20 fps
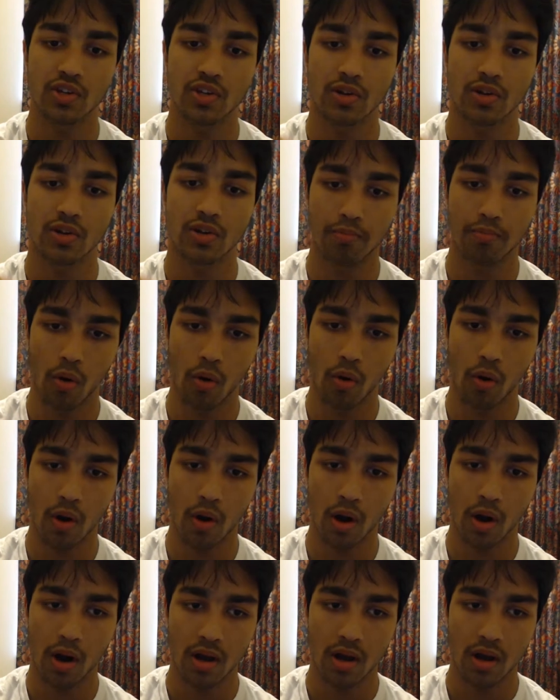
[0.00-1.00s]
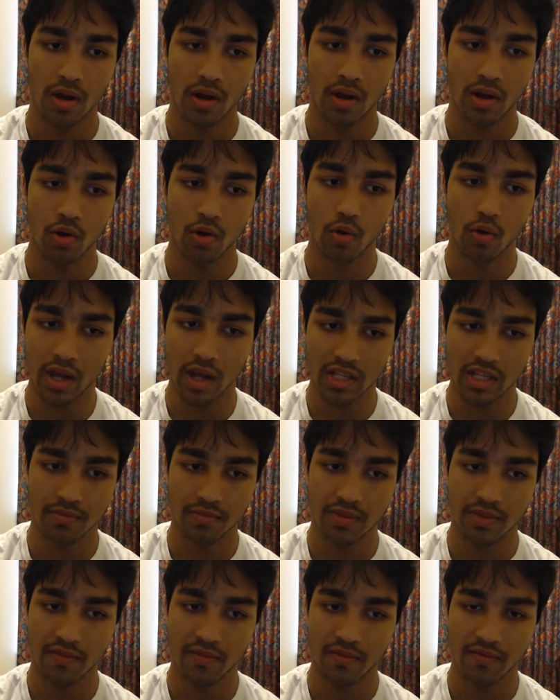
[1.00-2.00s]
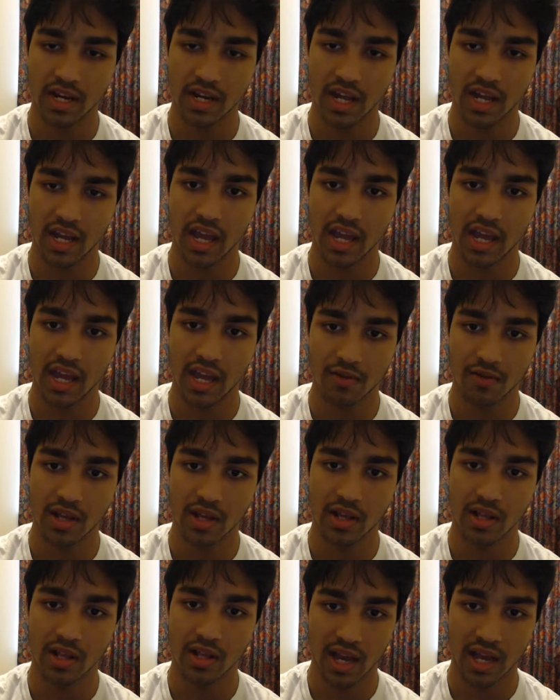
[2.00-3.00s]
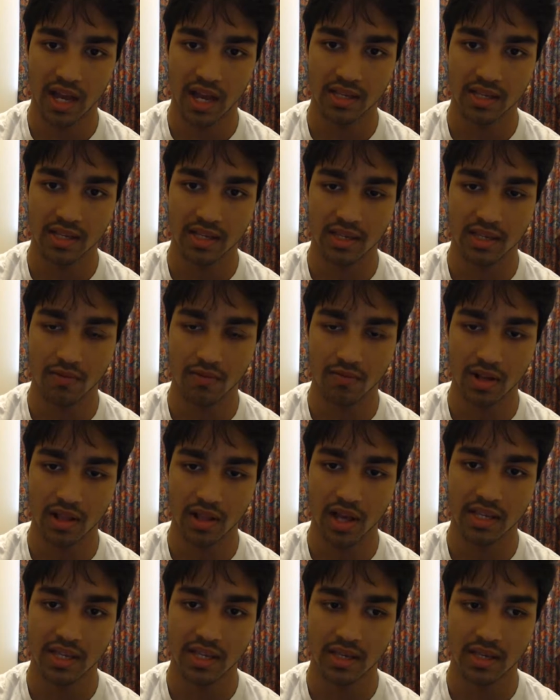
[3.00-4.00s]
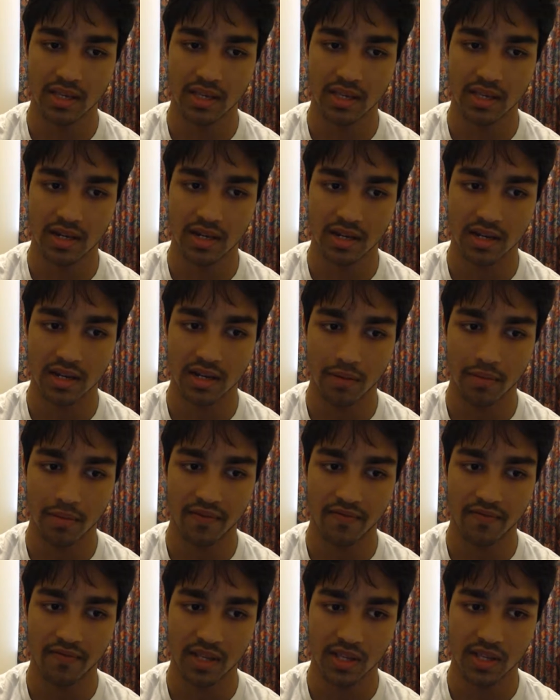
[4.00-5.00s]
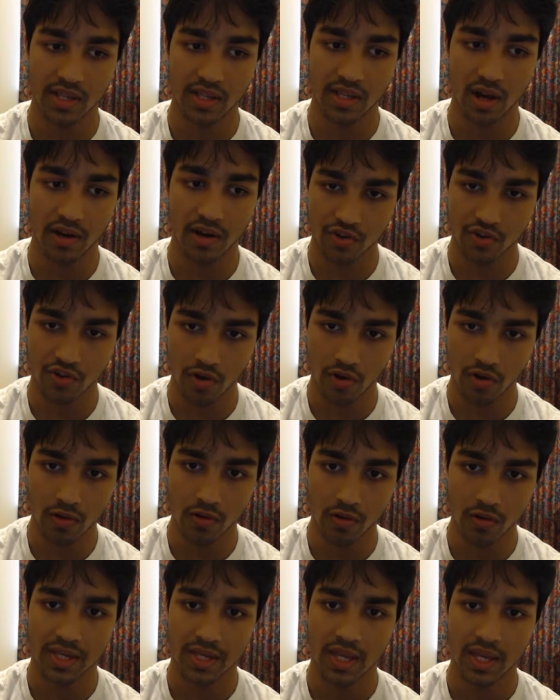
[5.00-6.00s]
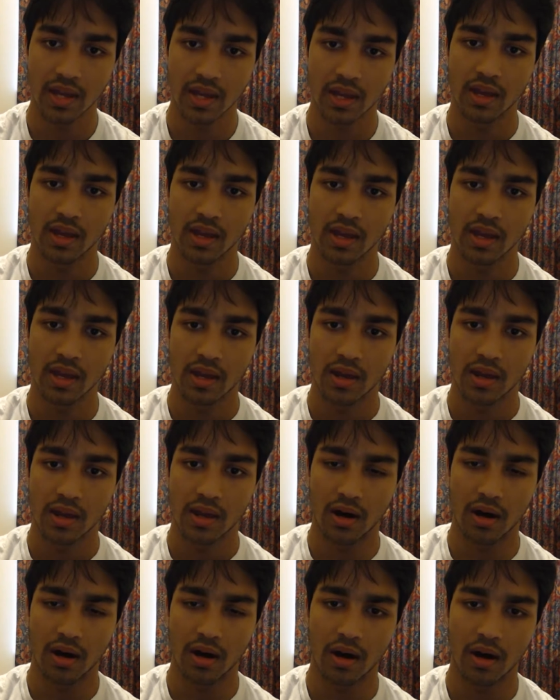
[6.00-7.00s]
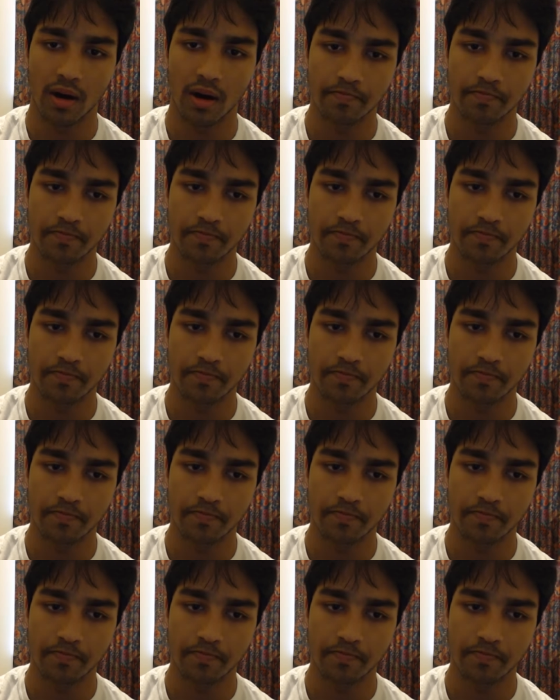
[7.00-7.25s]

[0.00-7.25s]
Lepore, who watches me every day and realizes that I face a lot of struggles, um,